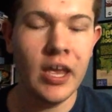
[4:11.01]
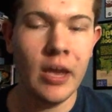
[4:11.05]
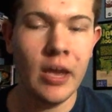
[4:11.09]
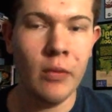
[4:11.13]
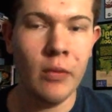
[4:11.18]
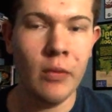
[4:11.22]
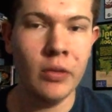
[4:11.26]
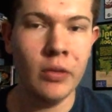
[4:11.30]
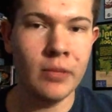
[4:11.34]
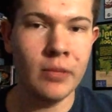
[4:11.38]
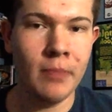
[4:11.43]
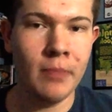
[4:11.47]

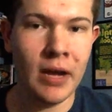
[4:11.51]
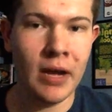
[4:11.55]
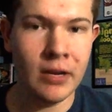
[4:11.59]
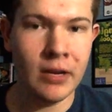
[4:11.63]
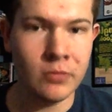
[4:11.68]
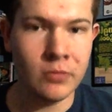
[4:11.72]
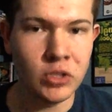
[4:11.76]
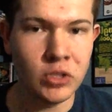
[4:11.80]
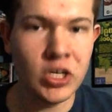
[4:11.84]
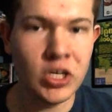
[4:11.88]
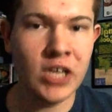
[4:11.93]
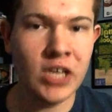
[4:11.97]
And when the
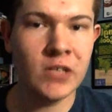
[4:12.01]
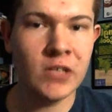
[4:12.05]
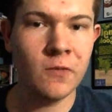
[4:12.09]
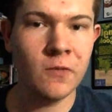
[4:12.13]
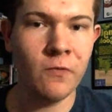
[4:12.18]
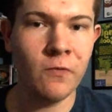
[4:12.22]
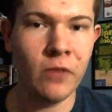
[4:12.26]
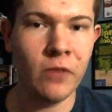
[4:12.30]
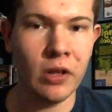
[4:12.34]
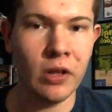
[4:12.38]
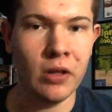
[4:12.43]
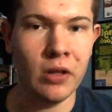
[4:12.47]
bottom does
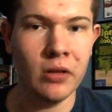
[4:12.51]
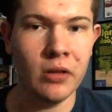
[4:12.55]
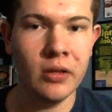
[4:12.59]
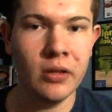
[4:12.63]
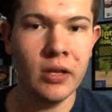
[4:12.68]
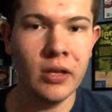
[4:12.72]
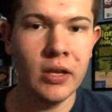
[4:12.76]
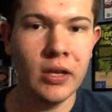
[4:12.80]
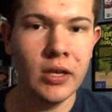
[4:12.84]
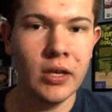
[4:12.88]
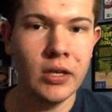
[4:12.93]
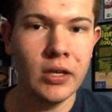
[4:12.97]

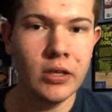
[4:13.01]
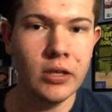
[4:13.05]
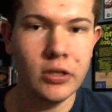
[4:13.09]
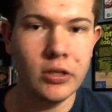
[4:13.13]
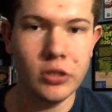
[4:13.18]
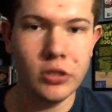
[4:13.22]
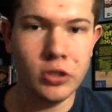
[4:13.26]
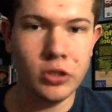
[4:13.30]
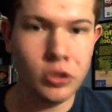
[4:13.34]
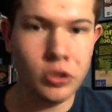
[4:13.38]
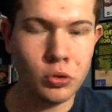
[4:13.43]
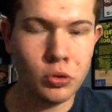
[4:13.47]
fall,
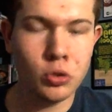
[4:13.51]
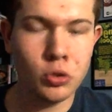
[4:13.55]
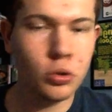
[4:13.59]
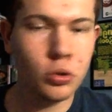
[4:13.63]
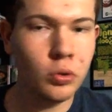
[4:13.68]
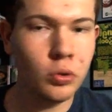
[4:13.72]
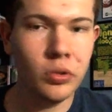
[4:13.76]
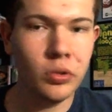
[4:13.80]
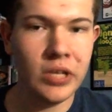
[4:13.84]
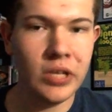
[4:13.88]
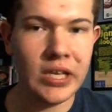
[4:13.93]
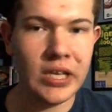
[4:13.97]
you
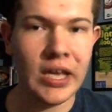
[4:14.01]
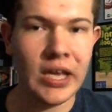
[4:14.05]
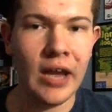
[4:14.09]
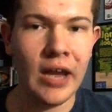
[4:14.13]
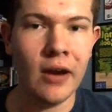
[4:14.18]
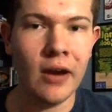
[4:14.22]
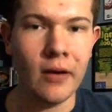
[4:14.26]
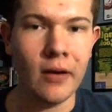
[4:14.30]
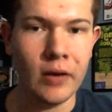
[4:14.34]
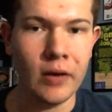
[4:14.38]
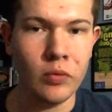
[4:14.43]
truly care.